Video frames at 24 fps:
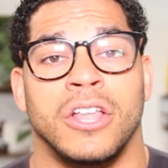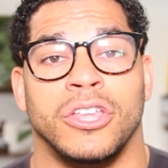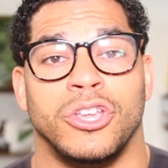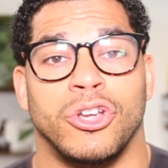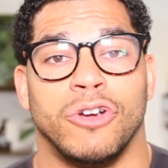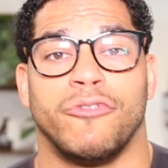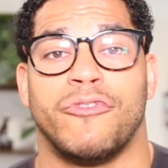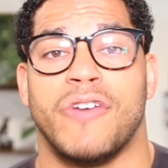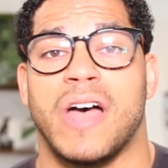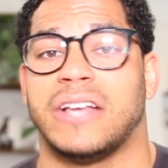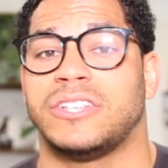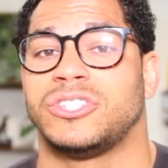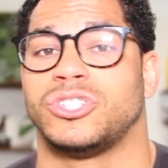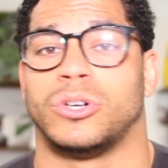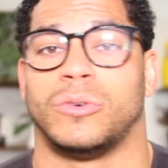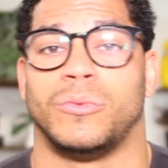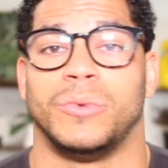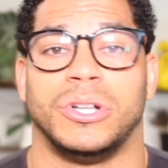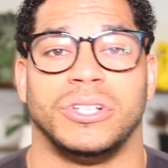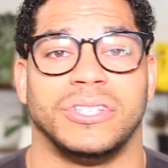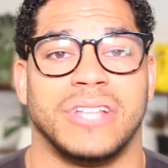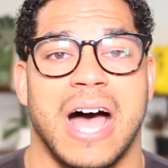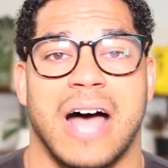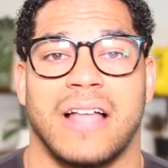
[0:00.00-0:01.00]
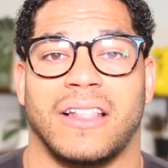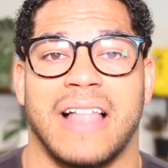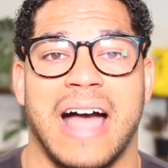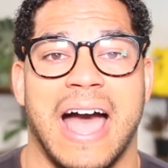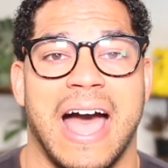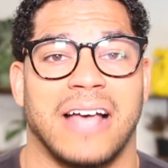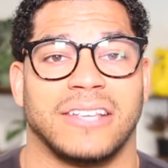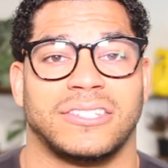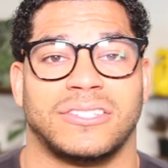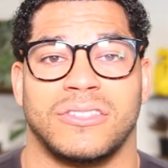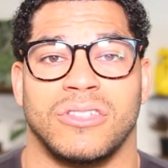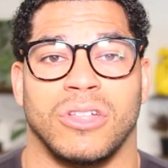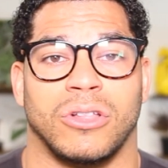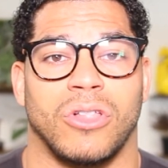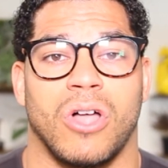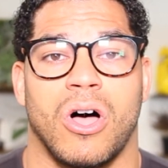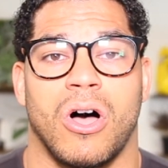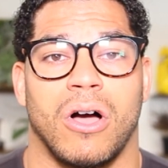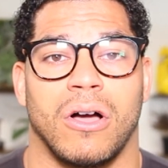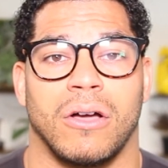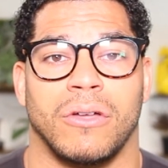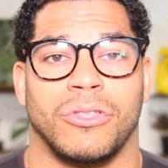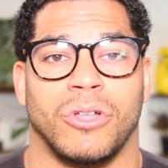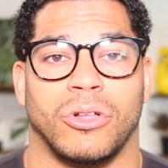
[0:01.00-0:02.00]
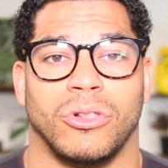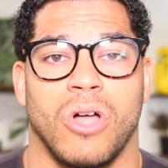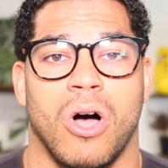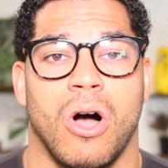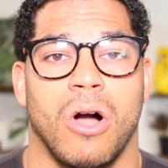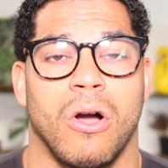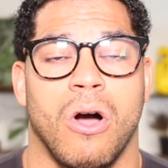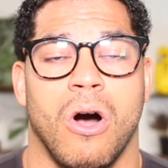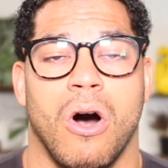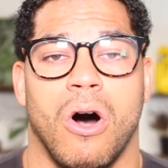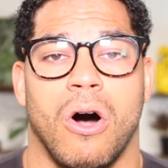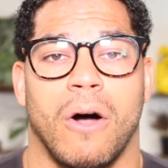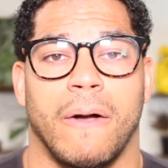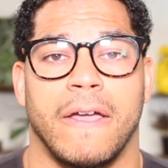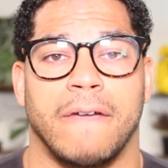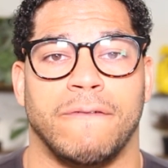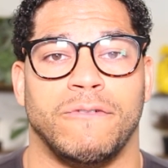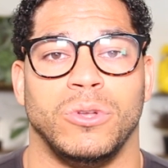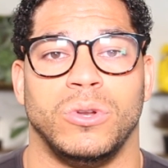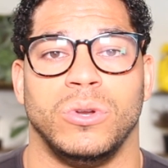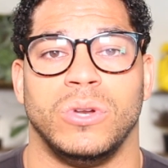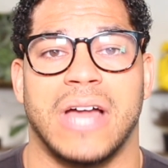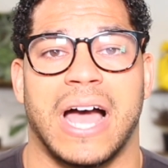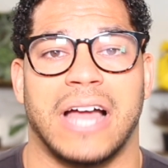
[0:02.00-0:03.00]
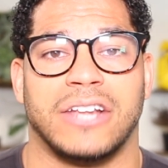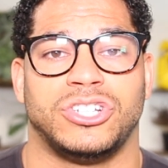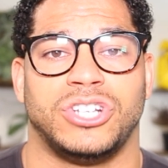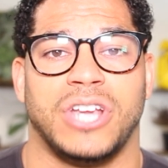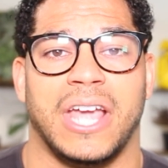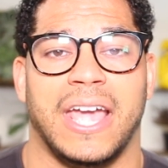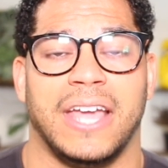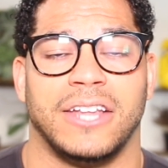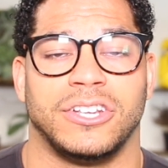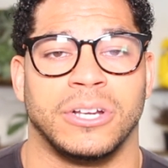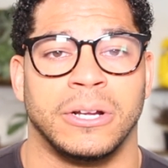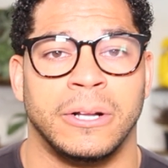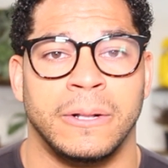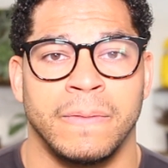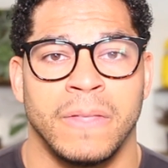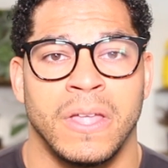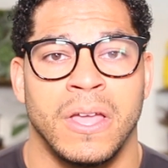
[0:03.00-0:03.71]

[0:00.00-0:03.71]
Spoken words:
Your vessel will not last the long haul if you do not change.